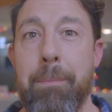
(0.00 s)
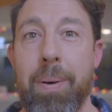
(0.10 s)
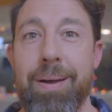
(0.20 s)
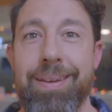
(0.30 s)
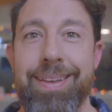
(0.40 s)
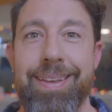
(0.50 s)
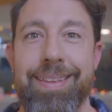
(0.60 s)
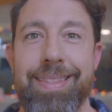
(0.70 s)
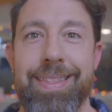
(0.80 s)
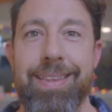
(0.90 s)
But
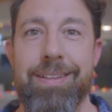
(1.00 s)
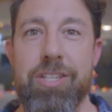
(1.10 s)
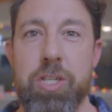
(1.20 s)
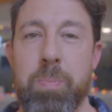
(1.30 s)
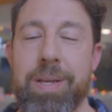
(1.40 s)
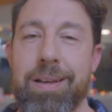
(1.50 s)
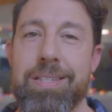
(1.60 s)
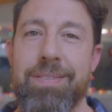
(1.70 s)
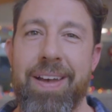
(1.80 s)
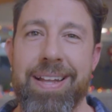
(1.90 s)
just
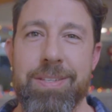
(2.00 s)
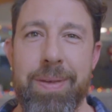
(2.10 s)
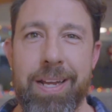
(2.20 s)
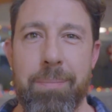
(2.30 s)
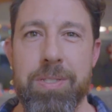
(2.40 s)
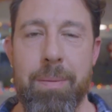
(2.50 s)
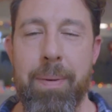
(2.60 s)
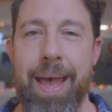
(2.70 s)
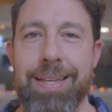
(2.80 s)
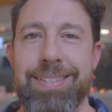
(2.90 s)
because you've had some hiccups in the
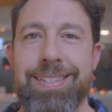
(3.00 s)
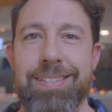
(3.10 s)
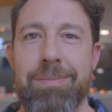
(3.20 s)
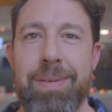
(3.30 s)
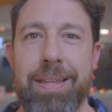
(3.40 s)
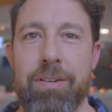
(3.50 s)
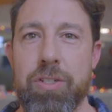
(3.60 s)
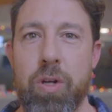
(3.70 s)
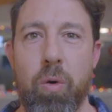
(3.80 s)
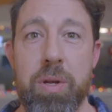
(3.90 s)
past doesn't mean
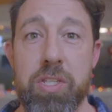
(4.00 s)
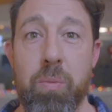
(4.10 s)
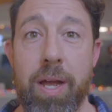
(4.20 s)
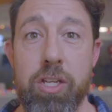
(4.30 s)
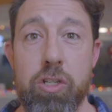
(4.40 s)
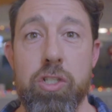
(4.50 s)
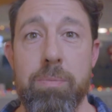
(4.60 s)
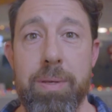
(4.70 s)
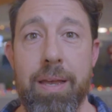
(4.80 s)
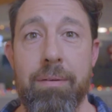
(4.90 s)
there's no reason why you
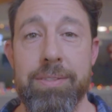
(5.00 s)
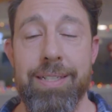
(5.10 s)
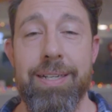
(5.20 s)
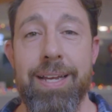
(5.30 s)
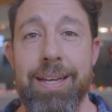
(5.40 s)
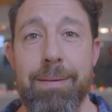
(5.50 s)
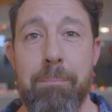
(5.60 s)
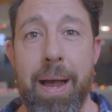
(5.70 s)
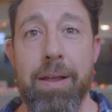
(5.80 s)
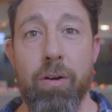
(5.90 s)
should be able to
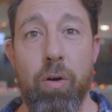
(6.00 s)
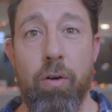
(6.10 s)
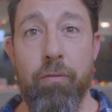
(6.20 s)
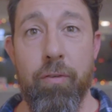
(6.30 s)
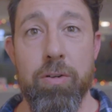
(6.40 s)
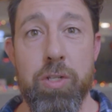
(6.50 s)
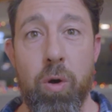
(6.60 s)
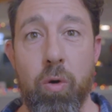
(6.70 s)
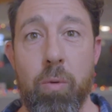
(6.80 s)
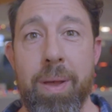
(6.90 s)
buy your first
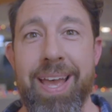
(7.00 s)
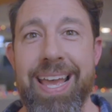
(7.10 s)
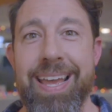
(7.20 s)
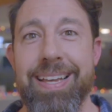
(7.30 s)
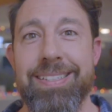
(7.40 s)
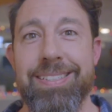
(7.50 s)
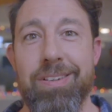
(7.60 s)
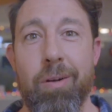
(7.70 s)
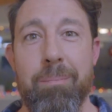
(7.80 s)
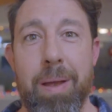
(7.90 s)
home,
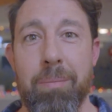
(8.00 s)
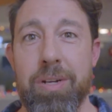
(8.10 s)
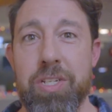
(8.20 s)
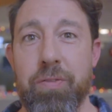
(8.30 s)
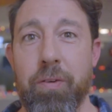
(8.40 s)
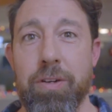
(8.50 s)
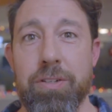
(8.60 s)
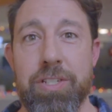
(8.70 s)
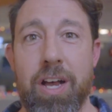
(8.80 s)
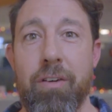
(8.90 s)
start memories for
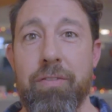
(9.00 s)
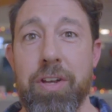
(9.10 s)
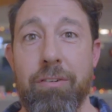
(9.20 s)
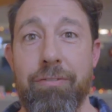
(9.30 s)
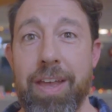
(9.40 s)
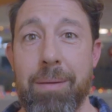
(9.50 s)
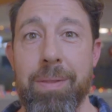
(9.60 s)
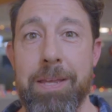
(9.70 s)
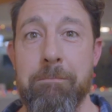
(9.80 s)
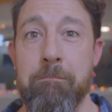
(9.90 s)
yourself and your
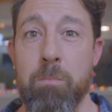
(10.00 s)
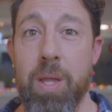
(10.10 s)
family.